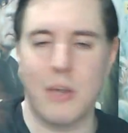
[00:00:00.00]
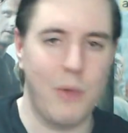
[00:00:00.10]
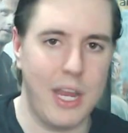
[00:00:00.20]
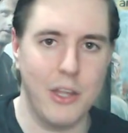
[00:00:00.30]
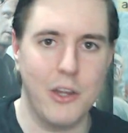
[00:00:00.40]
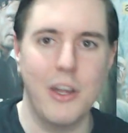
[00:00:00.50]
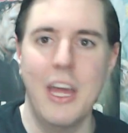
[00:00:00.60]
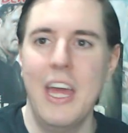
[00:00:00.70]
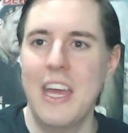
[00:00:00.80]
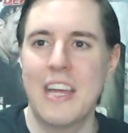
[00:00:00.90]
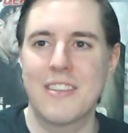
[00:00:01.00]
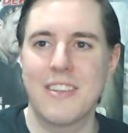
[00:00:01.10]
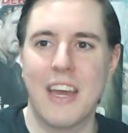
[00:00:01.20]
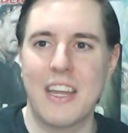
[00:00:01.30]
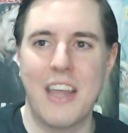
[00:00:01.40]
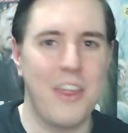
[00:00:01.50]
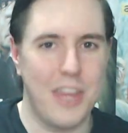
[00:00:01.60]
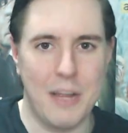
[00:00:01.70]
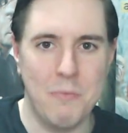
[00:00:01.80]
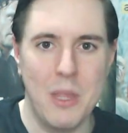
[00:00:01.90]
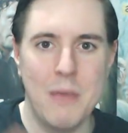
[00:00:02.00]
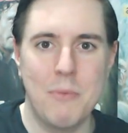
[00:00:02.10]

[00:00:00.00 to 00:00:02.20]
like regular, it's like nothing.